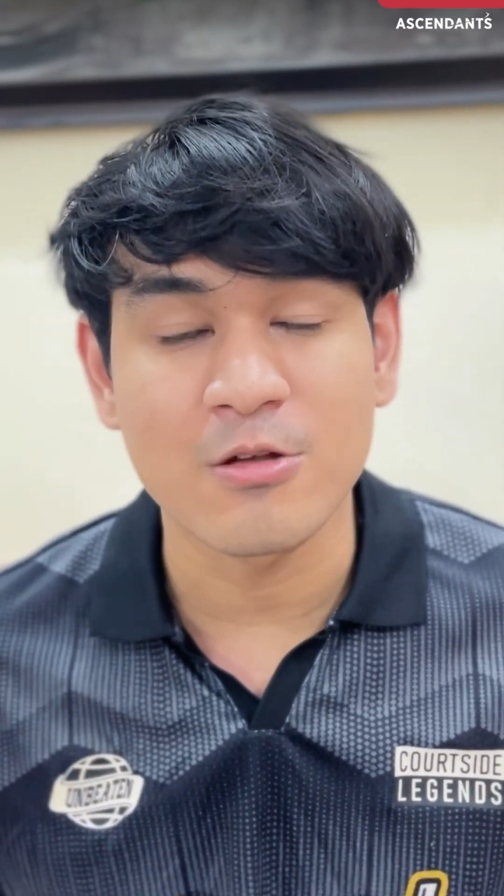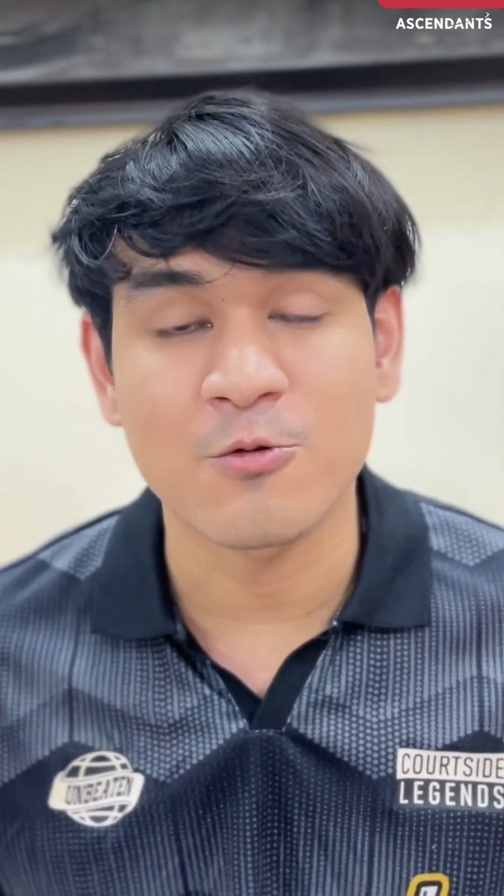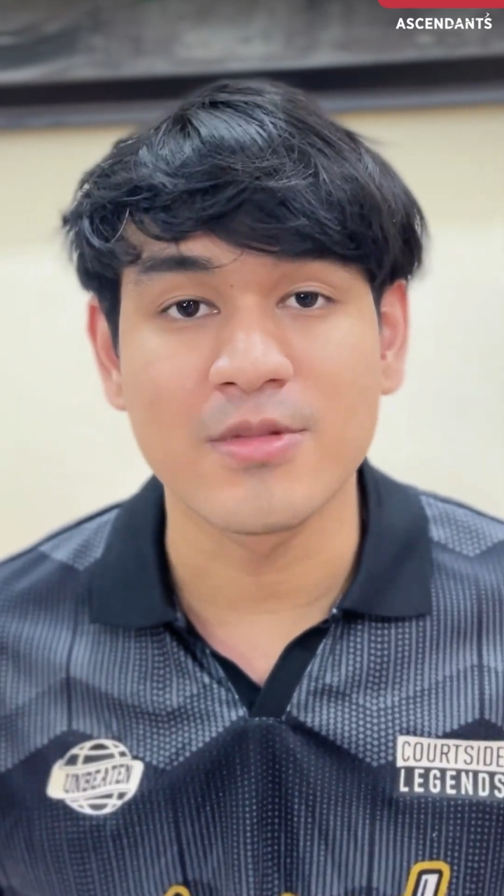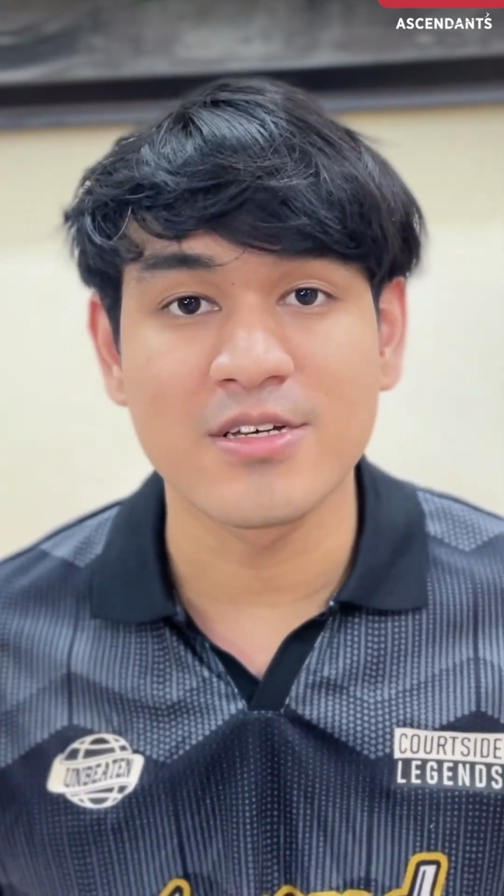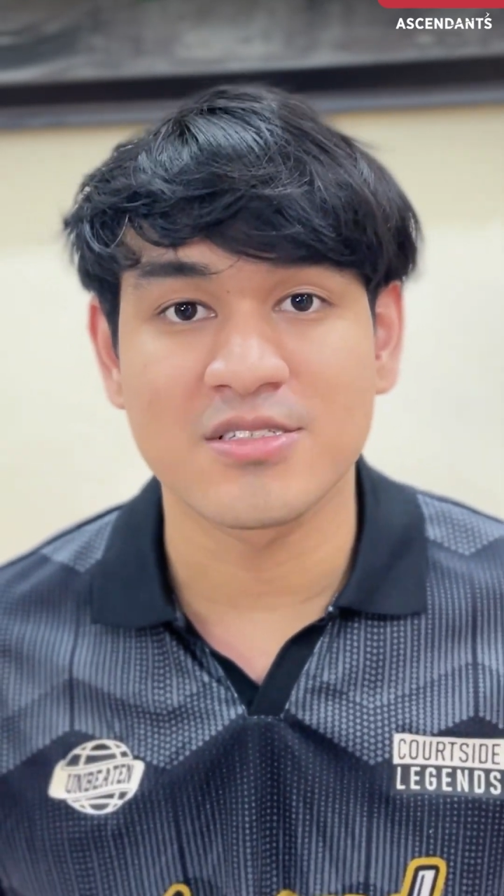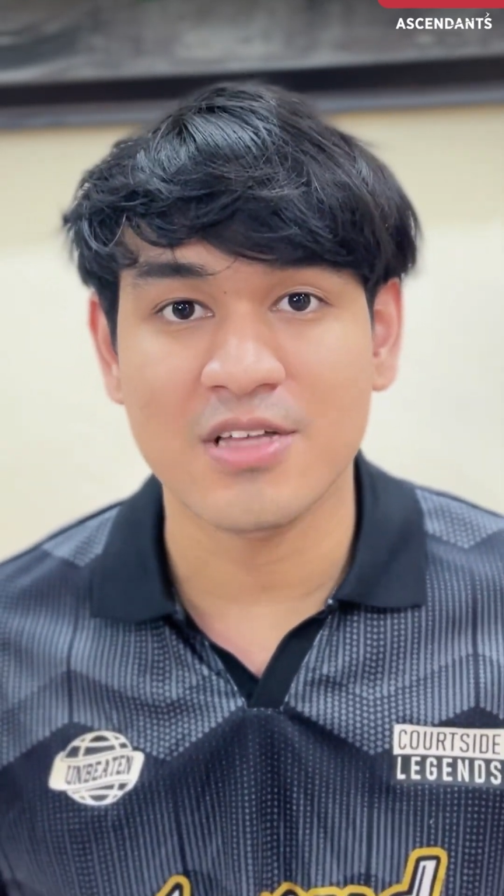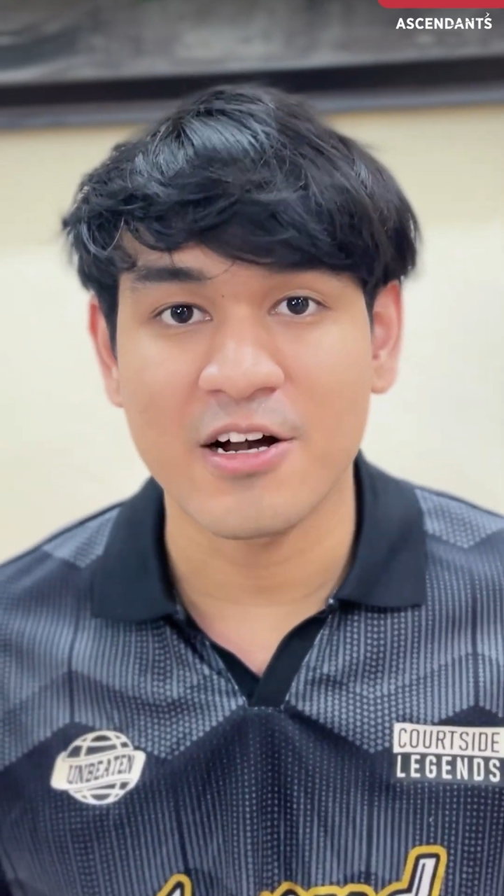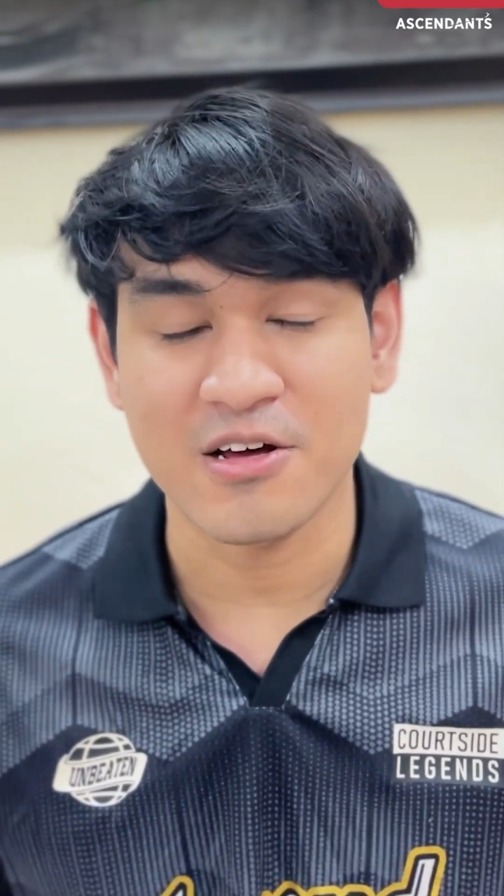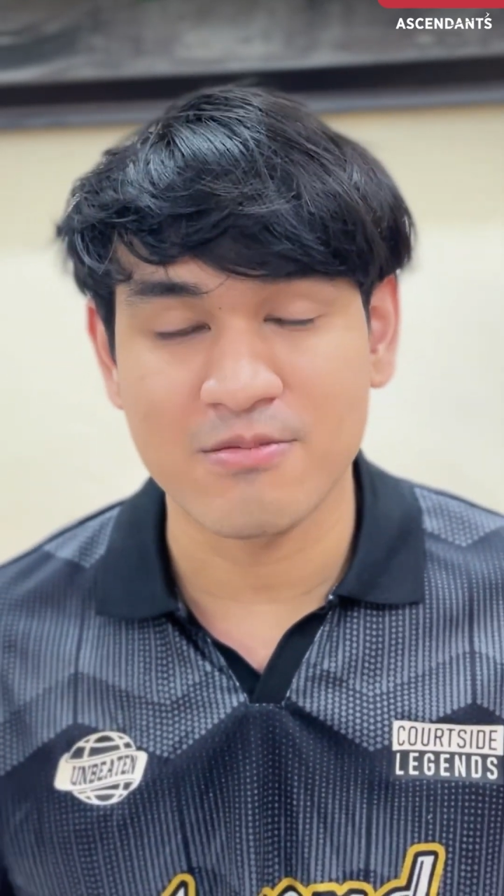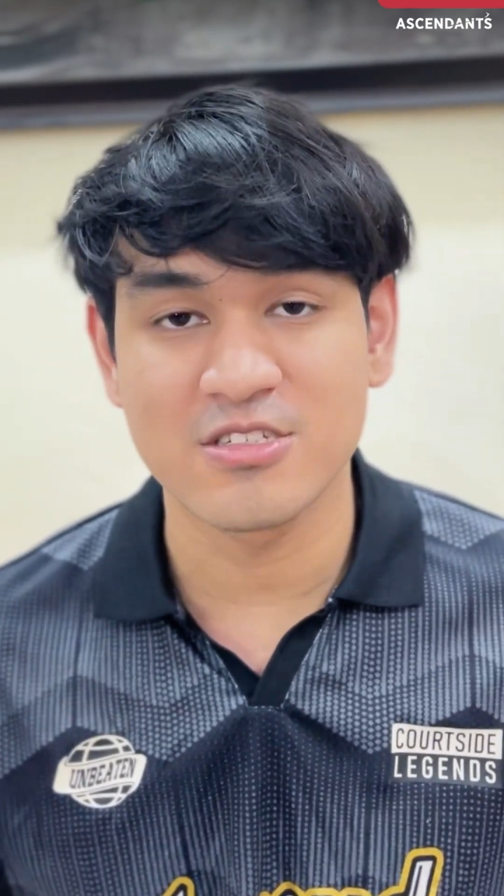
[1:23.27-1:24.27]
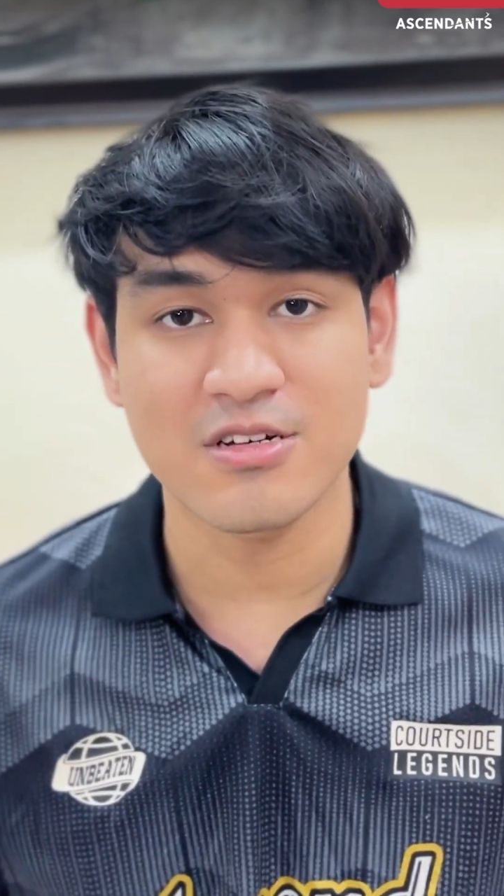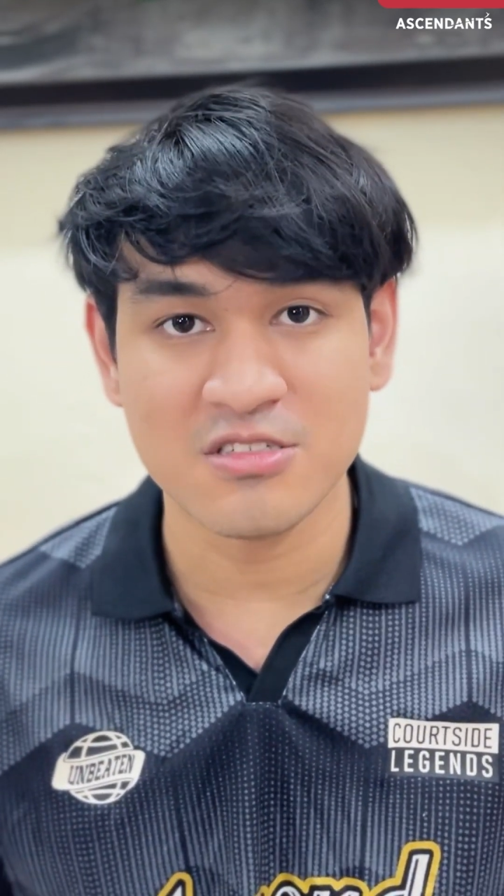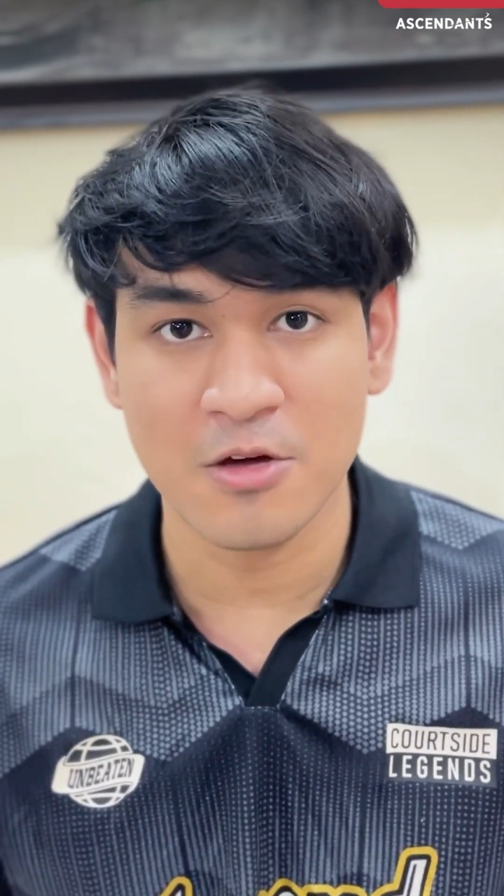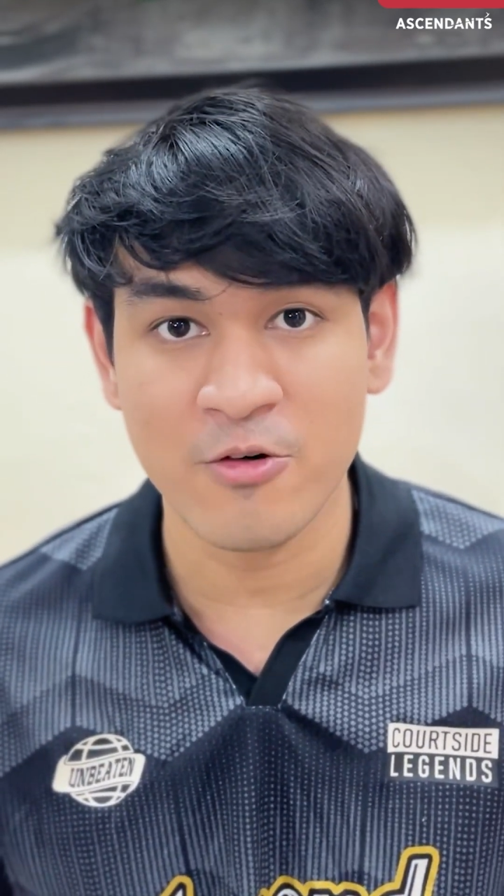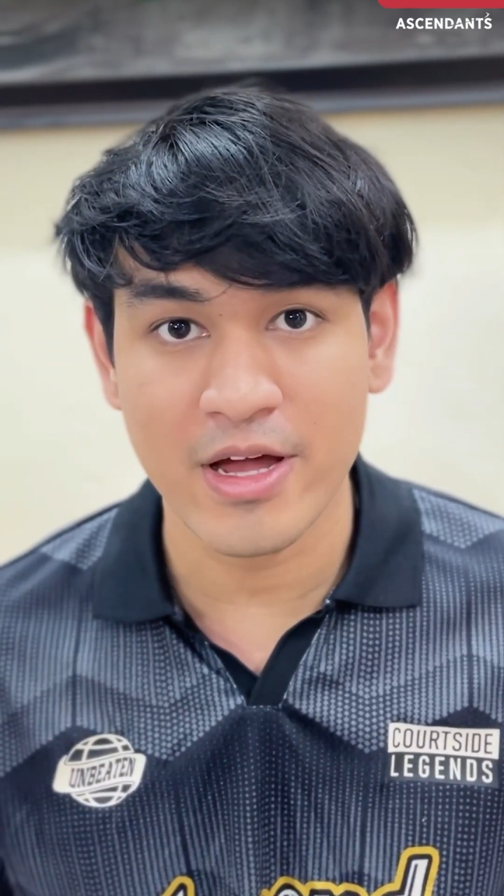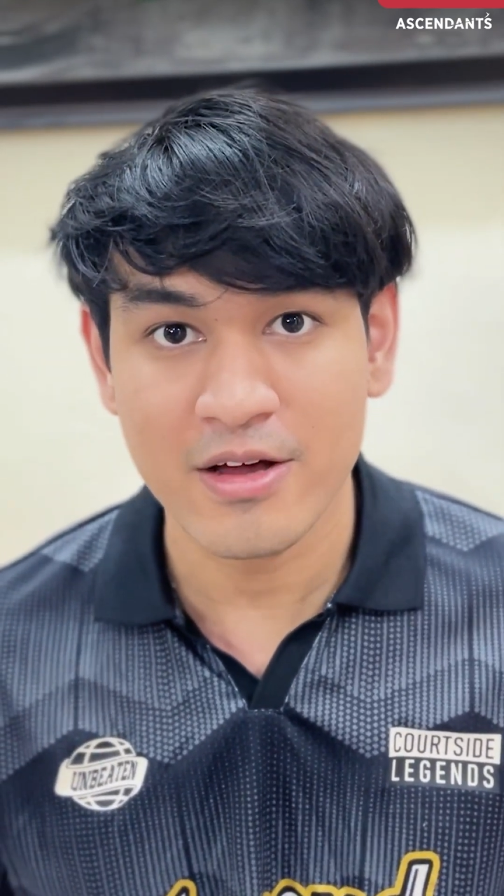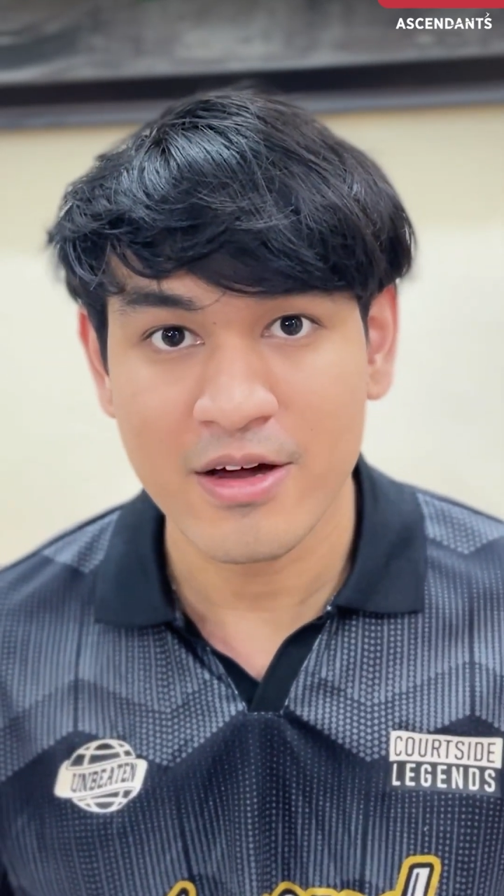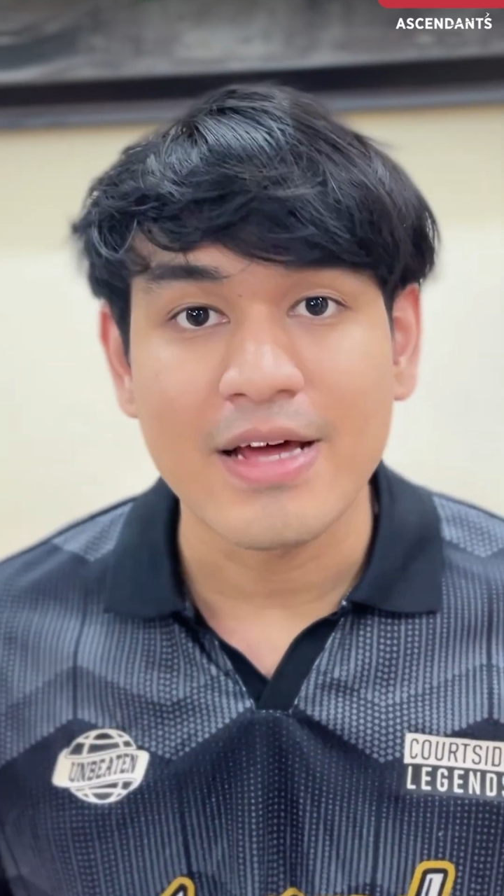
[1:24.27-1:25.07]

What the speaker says: from these startups justified?